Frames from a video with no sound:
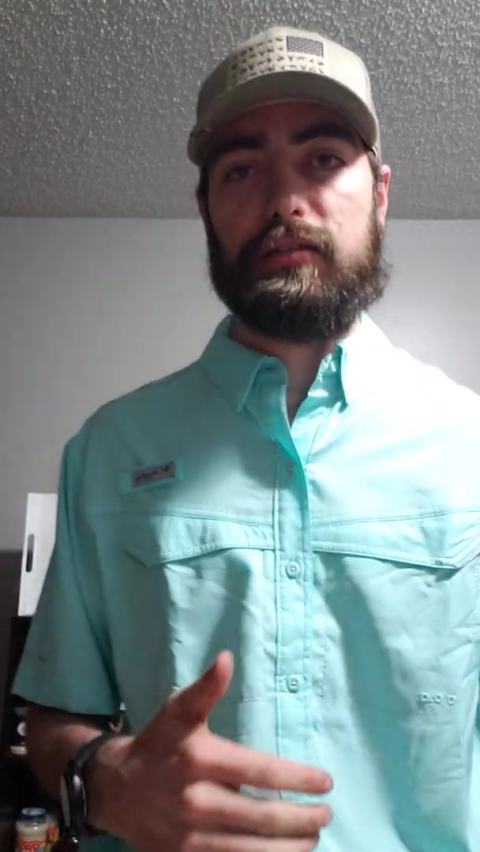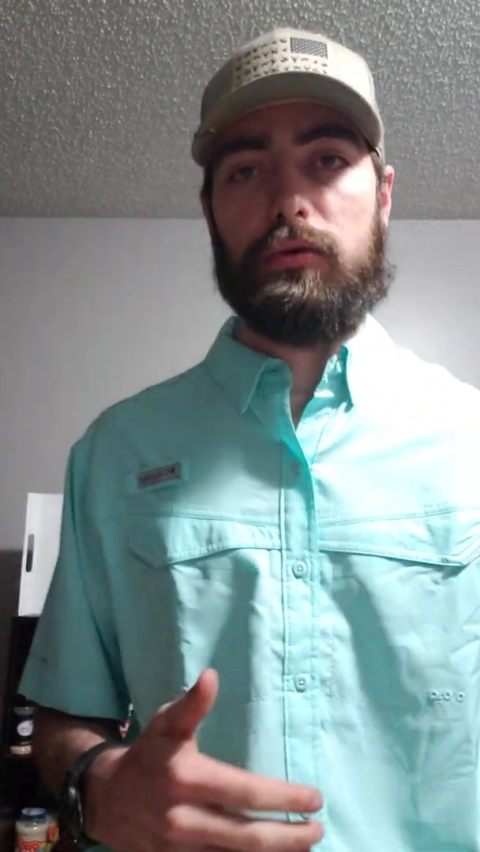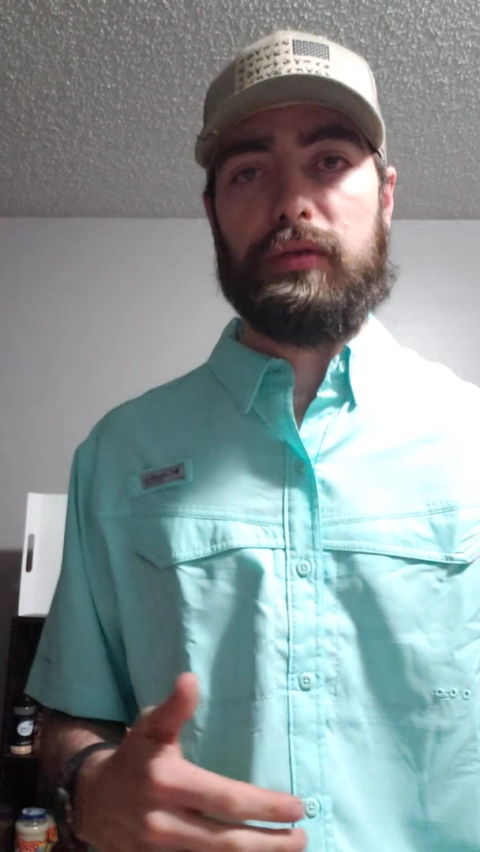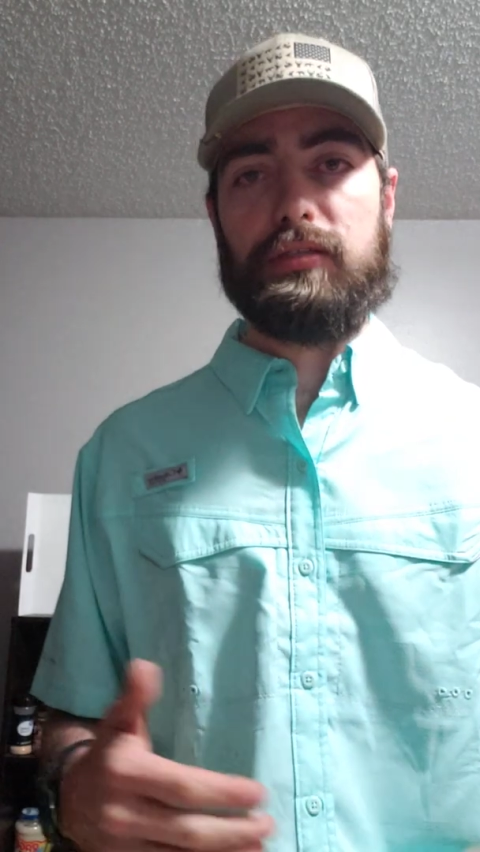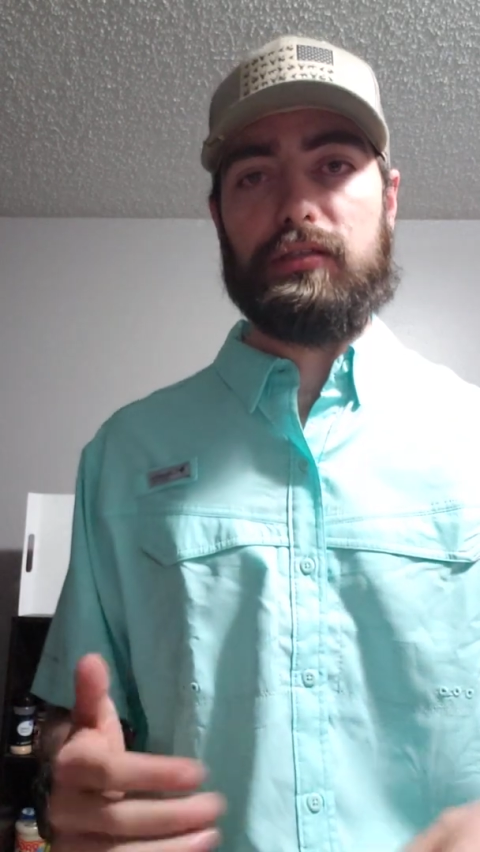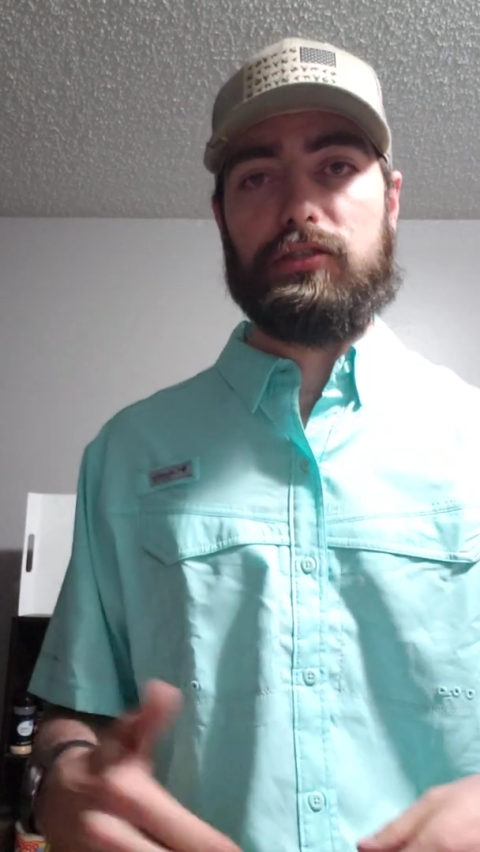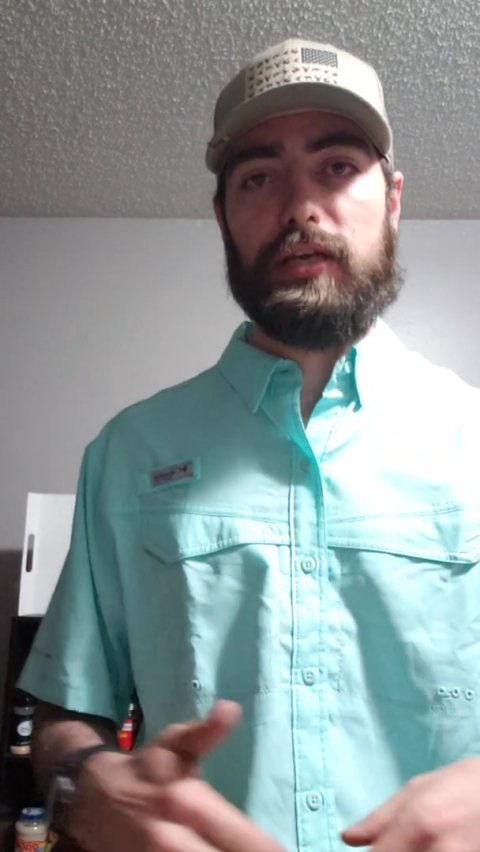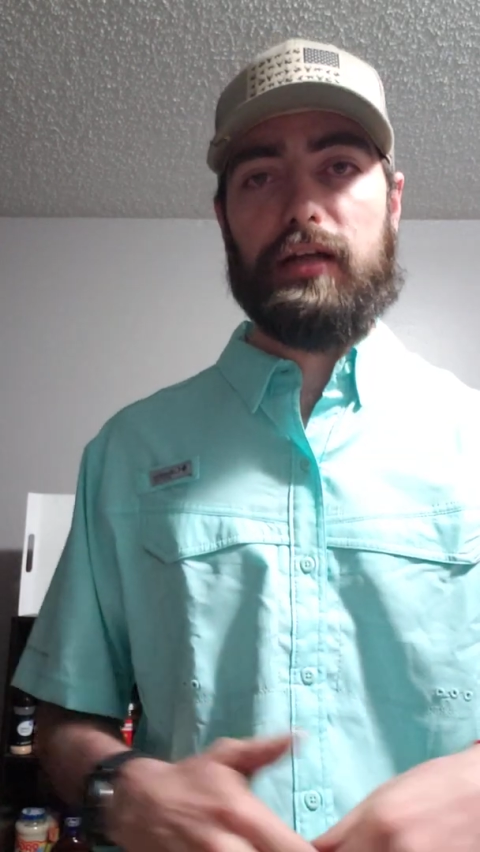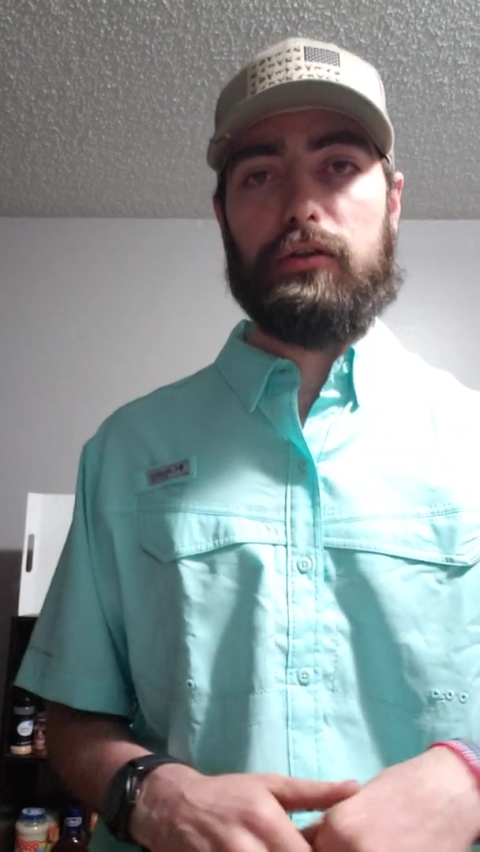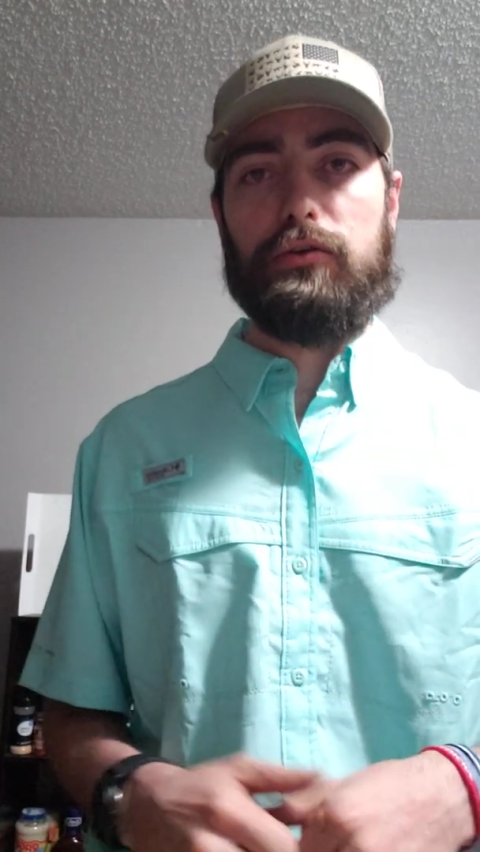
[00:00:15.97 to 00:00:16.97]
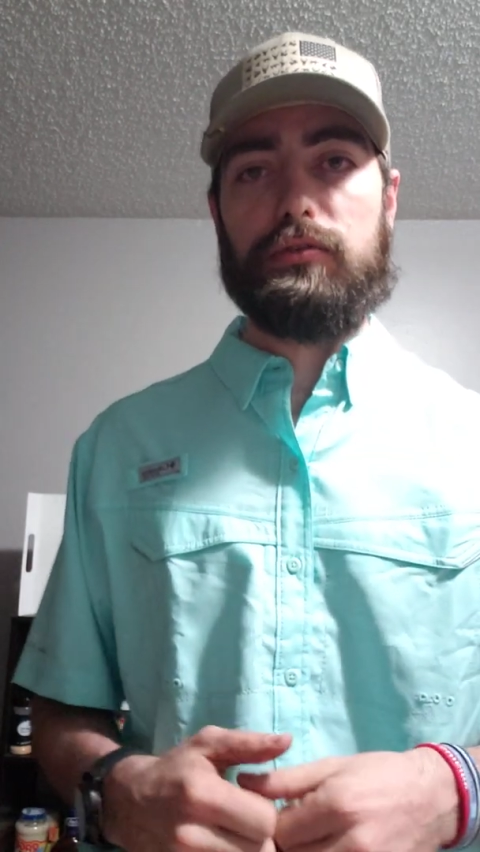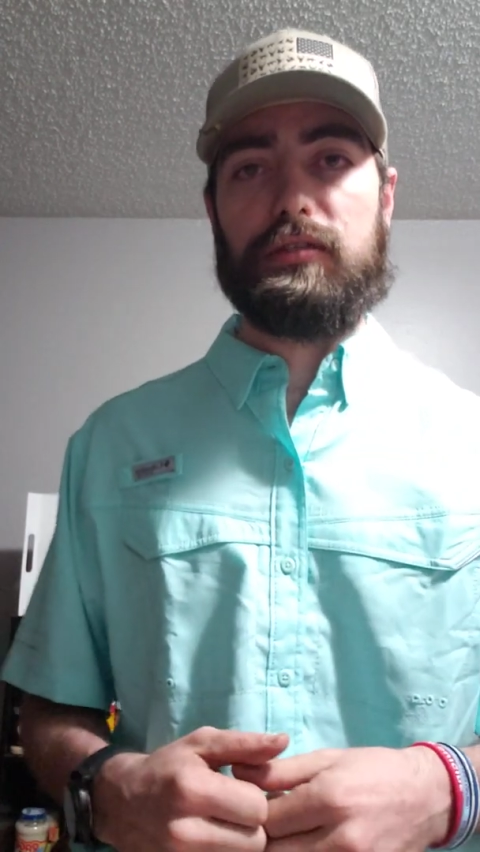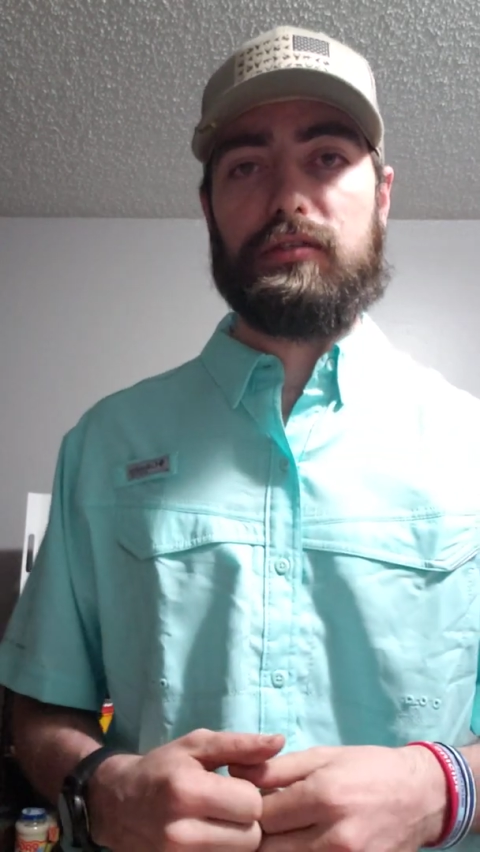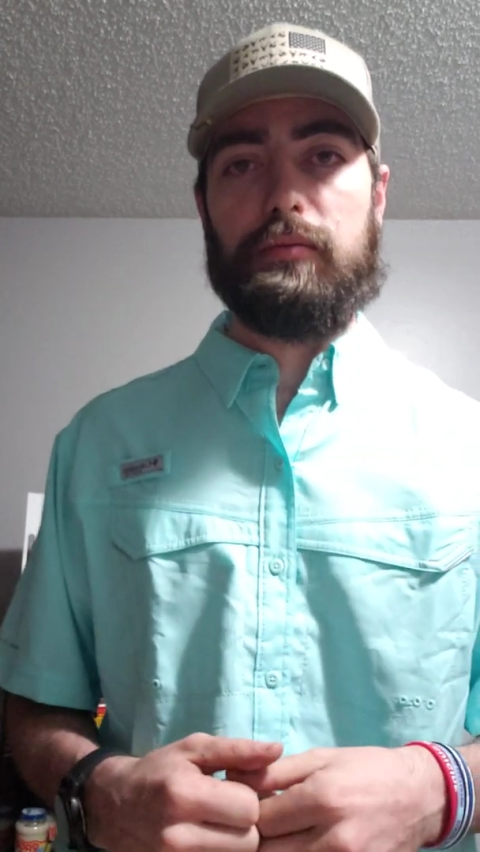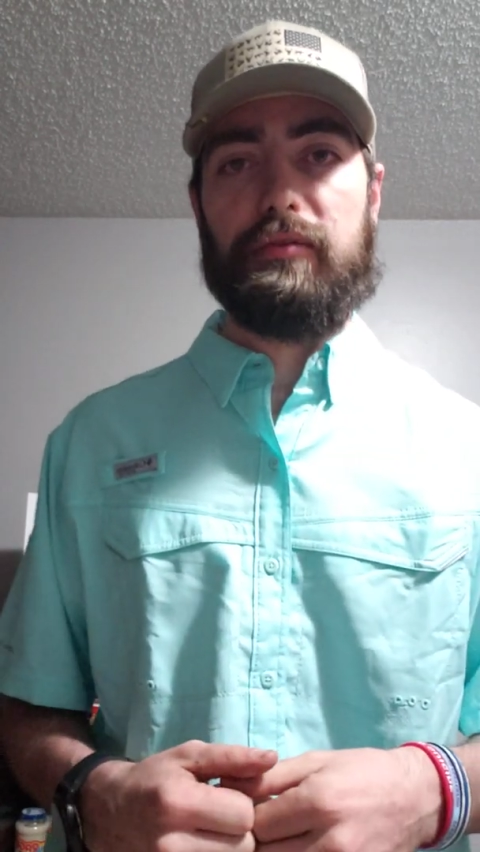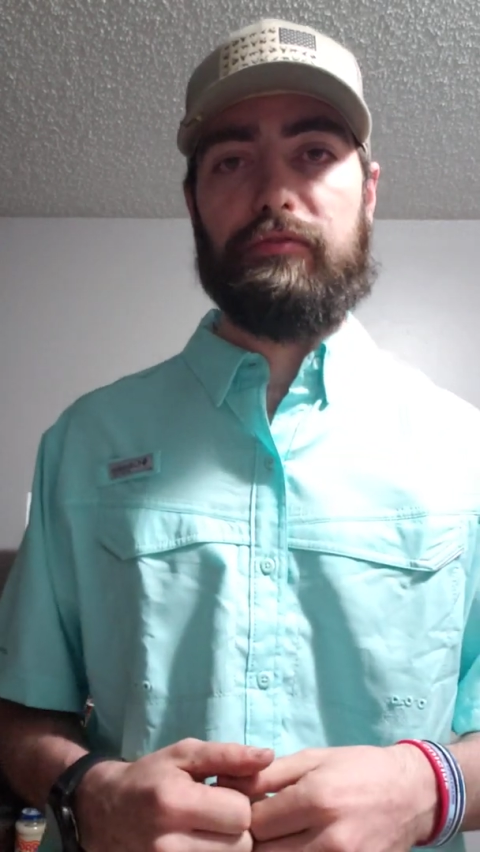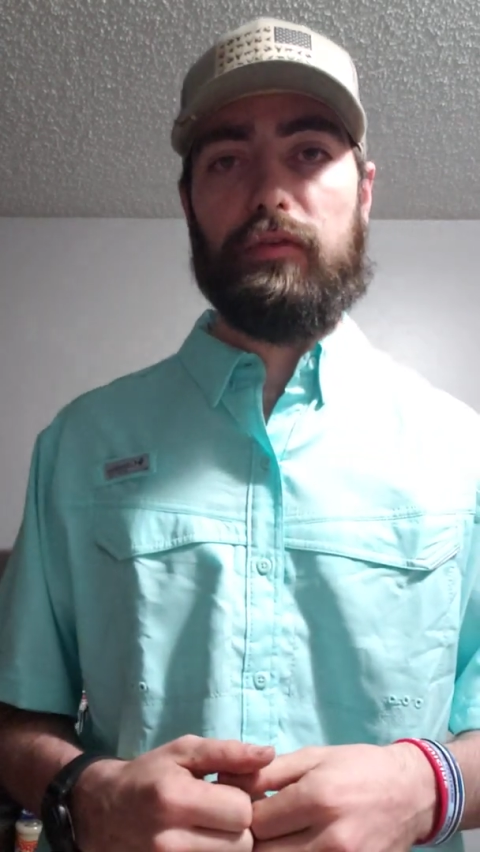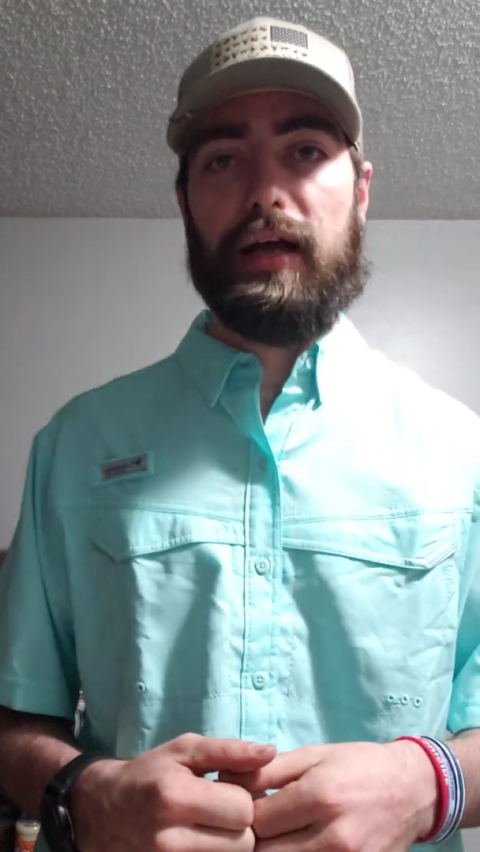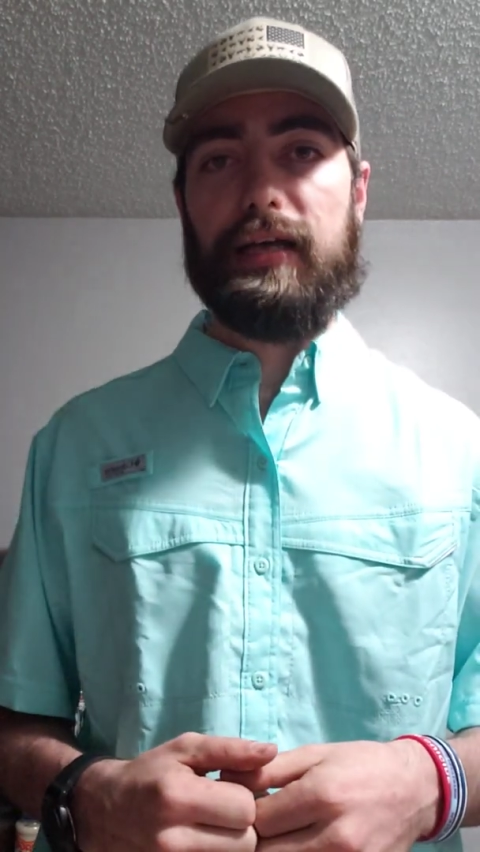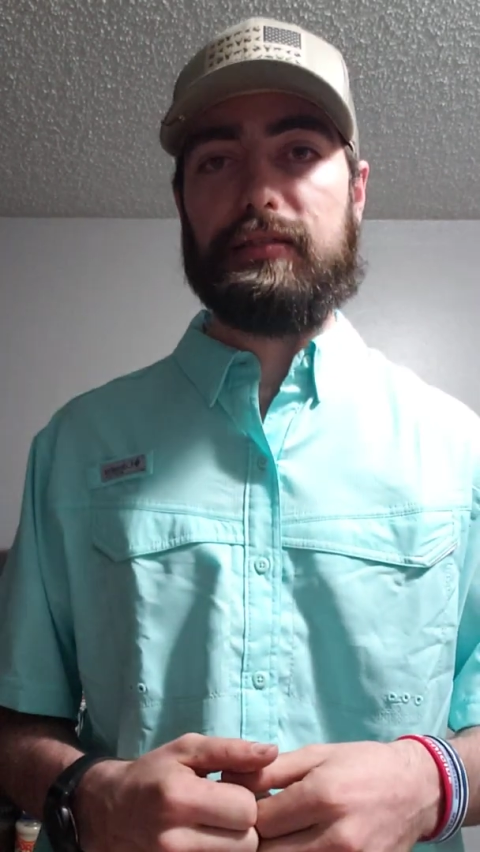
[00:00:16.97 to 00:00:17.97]
going into the shallows and some of the
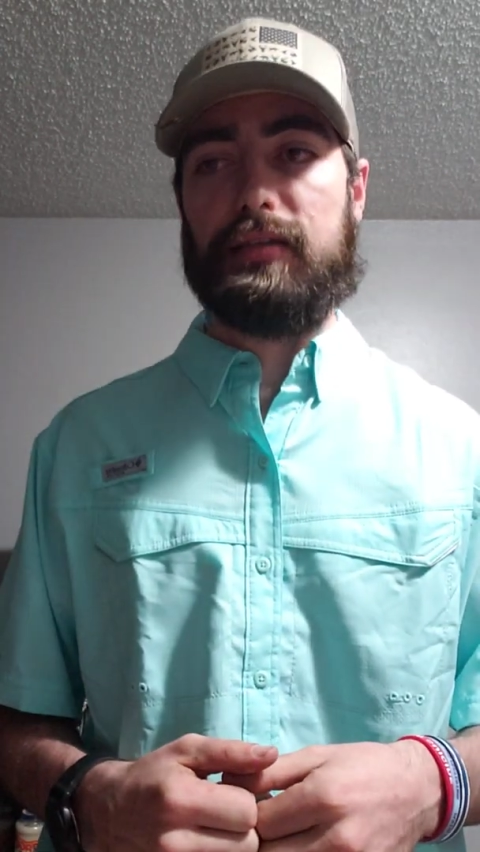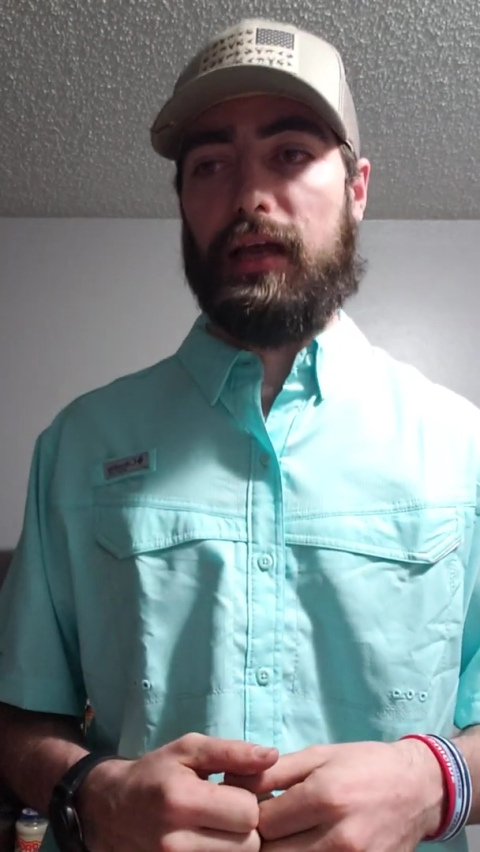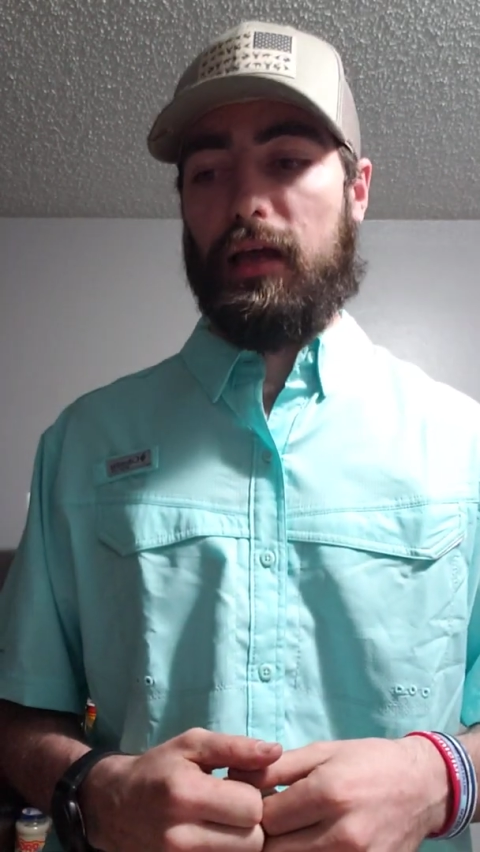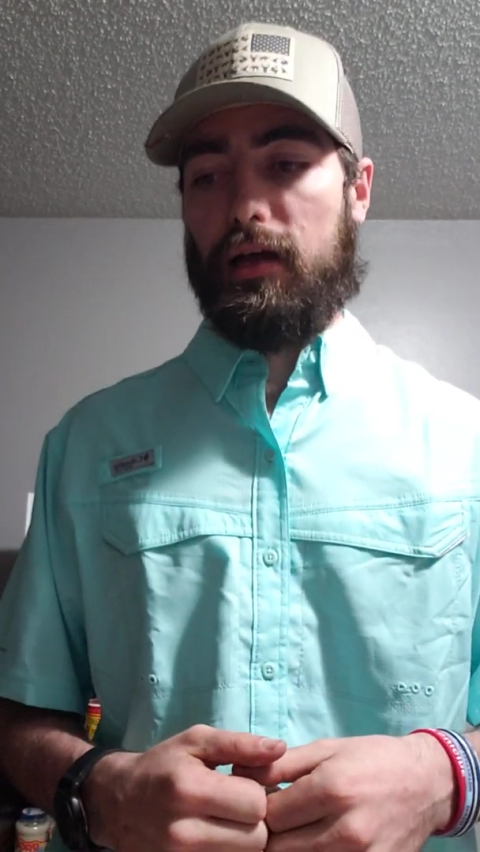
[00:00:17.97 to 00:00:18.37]
flats.